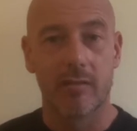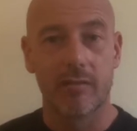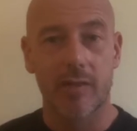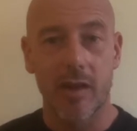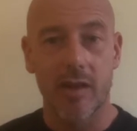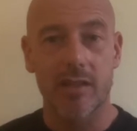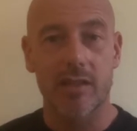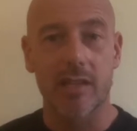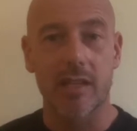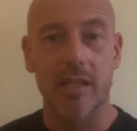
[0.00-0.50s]

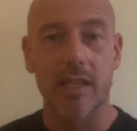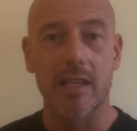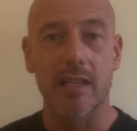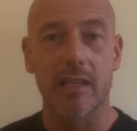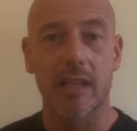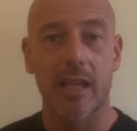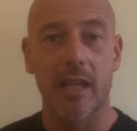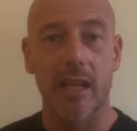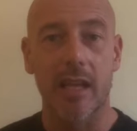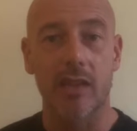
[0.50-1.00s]

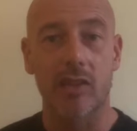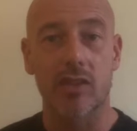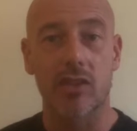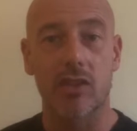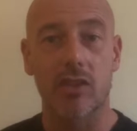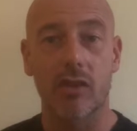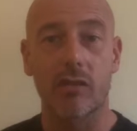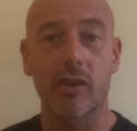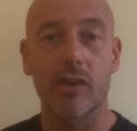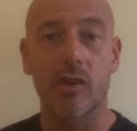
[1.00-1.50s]
Firstly,
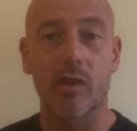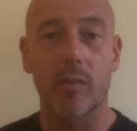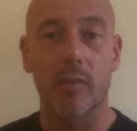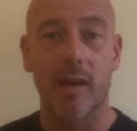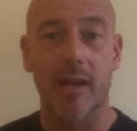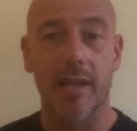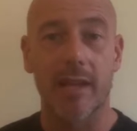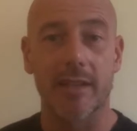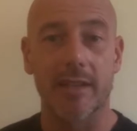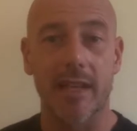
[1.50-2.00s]
historical
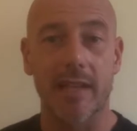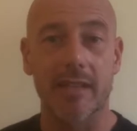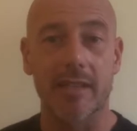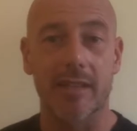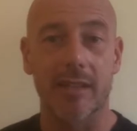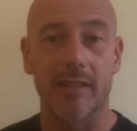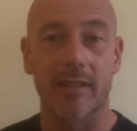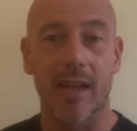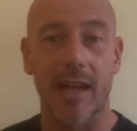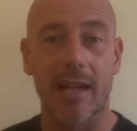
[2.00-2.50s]
player
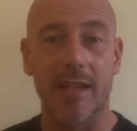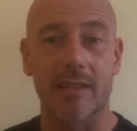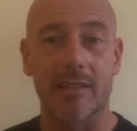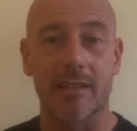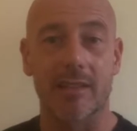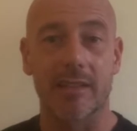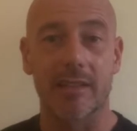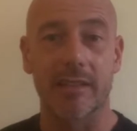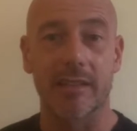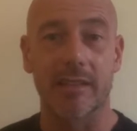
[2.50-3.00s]
data that
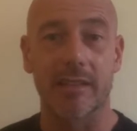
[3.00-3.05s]
is